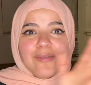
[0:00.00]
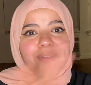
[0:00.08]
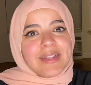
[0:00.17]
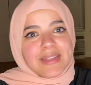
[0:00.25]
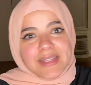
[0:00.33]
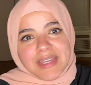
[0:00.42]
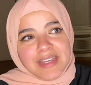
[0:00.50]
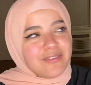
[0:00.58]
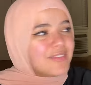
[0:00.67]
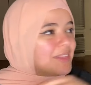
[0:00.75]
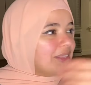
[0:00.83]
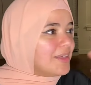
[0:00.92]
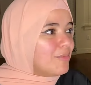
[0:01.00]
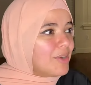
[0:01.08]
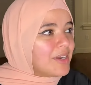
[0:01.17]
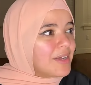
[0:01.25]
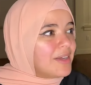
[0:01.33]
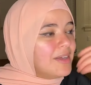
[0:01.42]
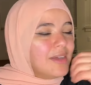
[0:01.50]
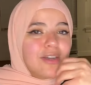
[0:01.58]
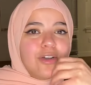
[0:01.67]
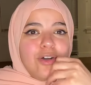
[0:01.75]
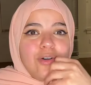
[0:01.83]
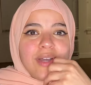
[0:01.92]
and they want to leave and they want to
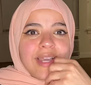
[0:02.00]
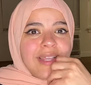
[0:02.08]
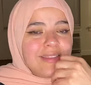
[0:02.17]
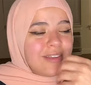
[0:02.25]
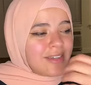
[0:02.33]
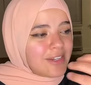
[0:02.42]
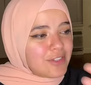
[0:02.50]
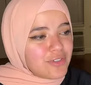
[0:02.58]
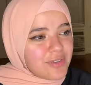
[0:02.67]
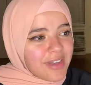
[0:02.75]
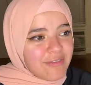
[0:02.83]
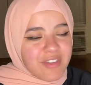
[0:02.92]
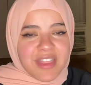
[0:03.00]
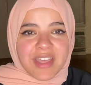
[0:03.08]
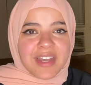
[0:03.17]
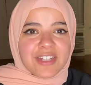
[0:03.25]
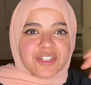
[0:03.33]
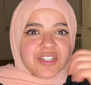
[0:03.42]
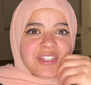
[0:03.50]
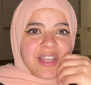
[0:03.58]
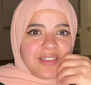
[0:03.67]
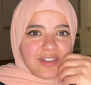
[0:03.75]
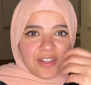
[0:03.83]
go again, they're going to do everything I just said.